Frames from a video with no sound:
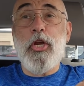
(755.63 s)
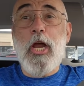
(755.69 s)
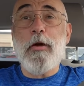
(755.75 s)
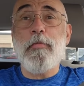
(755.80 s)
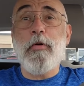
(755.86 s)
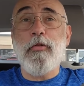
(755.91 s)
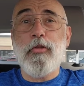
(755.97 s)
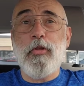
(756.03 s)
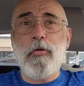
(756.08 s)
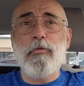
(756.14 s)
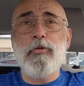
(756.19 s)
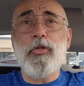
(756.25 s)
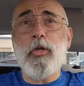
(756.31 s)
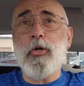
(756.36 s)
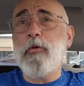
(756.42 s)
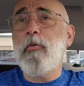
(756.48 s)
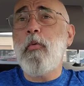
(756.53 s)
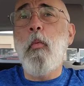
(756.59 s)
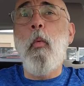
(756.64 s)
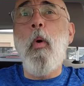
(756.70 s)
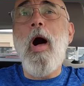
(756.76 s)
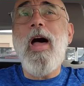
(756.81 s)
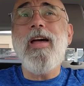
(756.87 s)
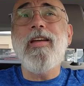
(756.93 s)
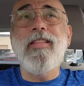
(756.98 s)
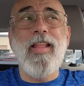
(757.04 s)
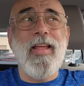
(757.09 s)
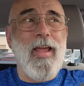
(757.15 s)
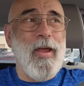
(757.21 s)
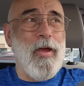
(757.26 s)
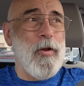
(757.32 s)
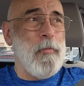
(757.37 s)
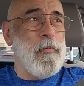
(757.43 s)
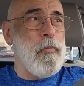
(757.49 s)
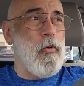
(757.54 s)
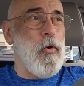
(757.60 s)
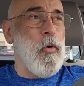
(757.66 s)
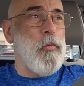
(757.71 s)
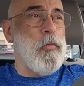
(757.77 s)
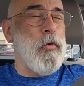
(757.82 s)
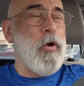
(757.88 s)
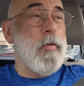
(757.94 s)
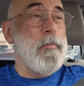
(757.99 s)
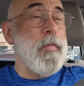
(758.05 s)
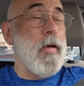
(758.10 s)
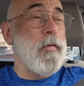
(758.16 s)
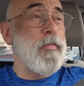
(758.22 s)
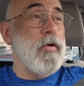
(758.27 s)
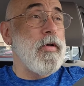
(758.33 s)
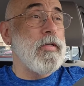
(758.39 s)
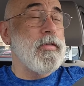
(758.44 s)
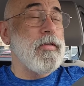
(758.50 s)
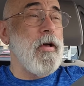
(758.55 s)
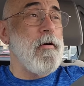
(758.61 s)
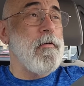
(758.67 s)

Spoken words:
shared with you two wildly inappropriate memories